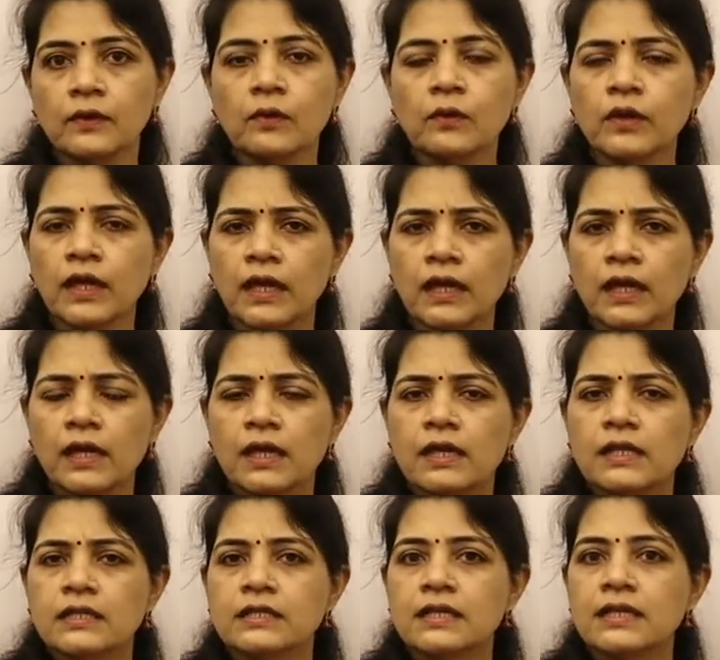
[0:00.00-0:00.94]
Okay.
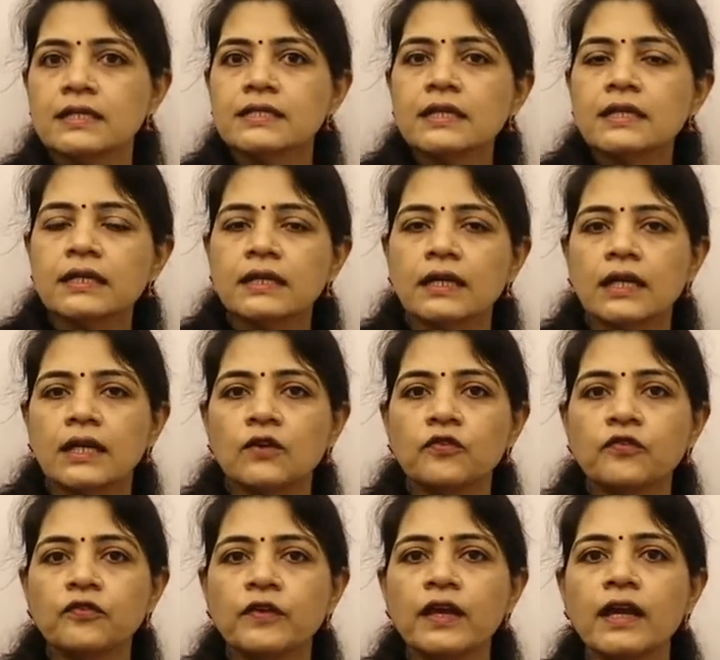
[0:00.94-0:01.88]
See children,
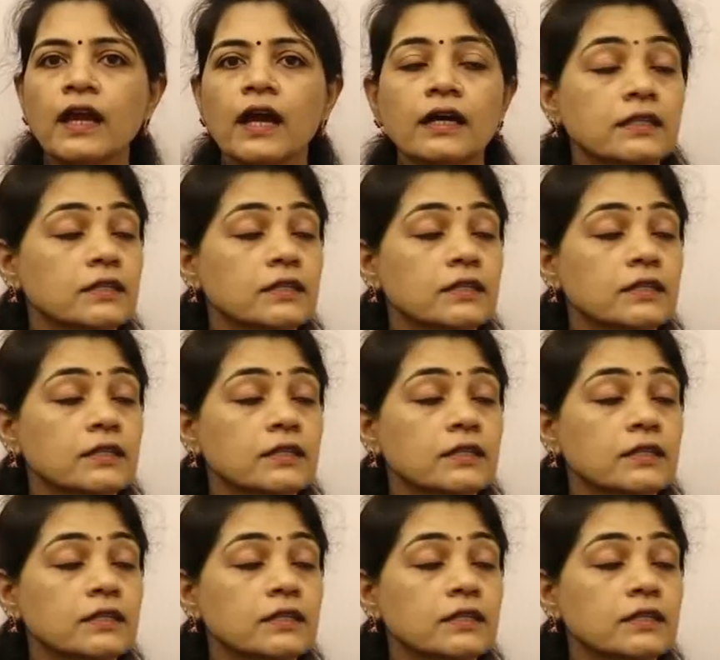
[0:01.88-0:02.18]
if we,